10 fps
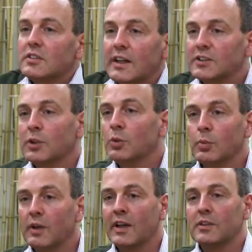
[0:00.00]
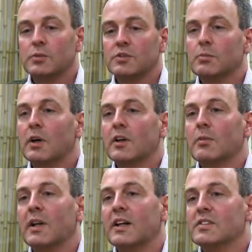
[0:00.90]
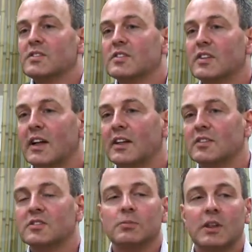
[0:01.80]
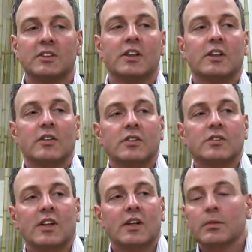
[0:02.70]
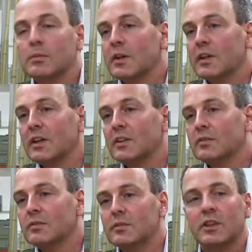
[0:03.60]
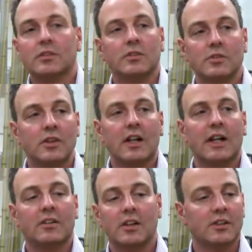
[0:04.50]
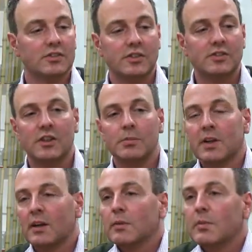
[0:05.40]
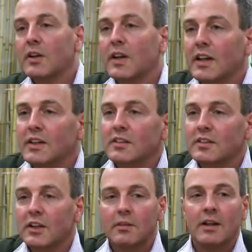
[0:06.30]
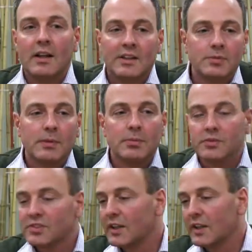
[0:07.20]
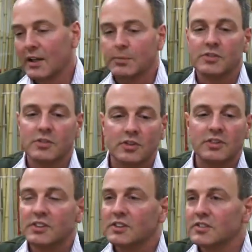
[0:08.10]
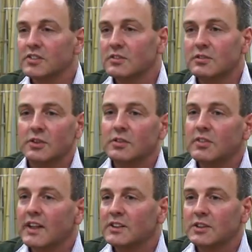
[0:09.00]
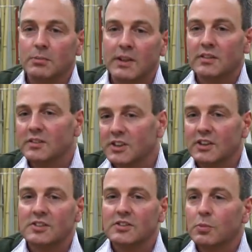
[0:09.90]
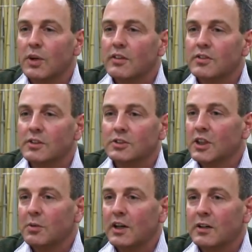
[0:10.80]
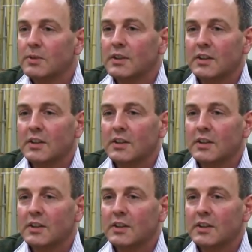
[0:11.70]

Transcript: Actually, all we had was a marketplace, and much like if you set up a market, you declare a high street's going to become a market, unless people selling apples and oranges and fruit and veg and meat and cheese and what have you show up,